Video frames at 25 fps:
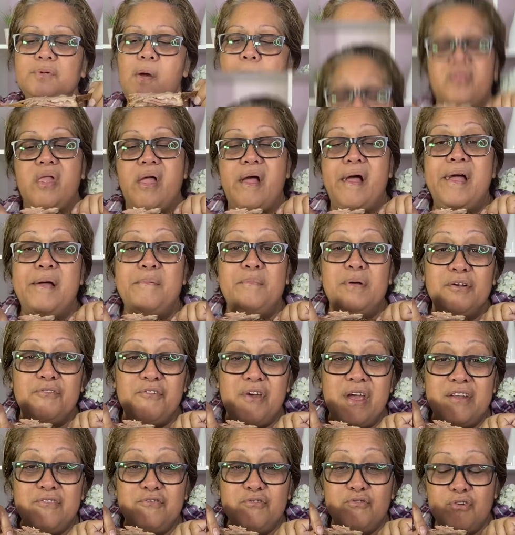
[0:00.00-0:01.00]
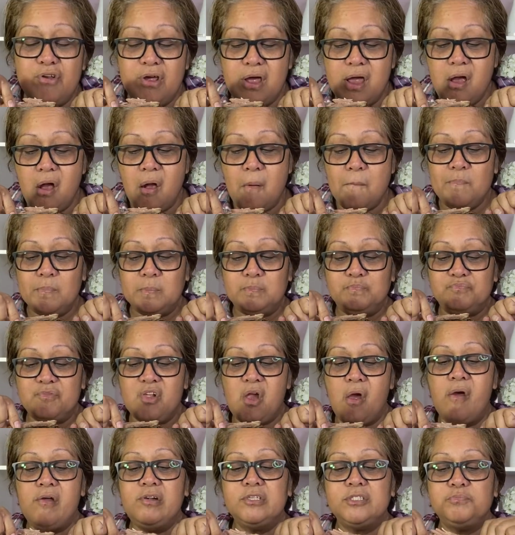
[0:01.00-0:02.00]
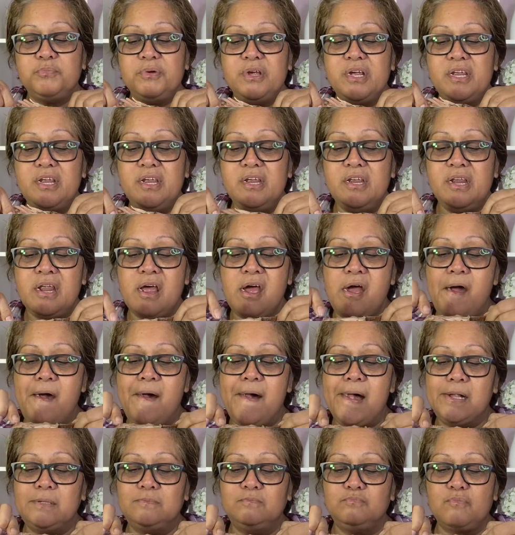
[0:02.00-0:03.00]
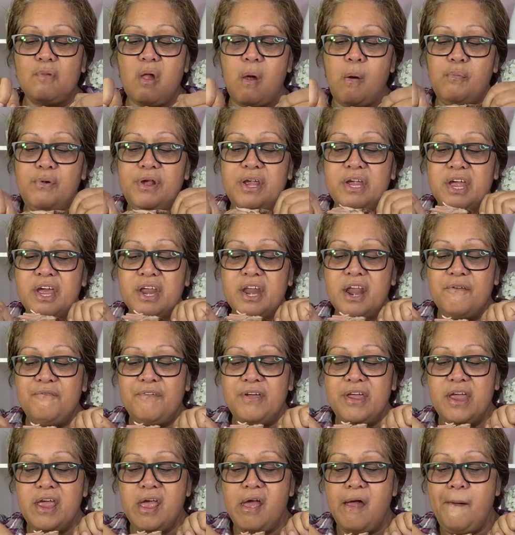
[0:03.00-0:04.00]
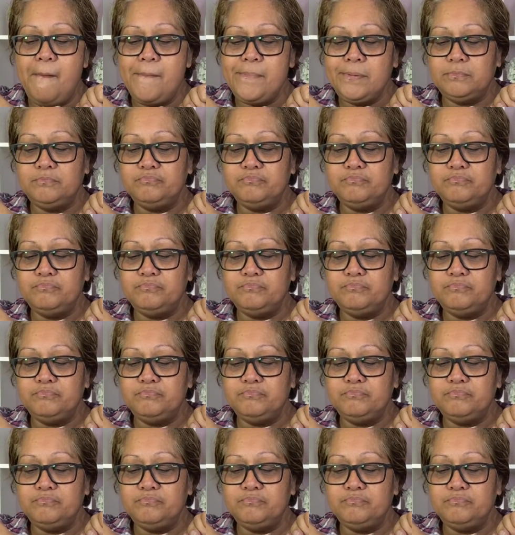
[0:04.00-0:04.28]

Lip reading: I had my granddaughter spending a weekend over here.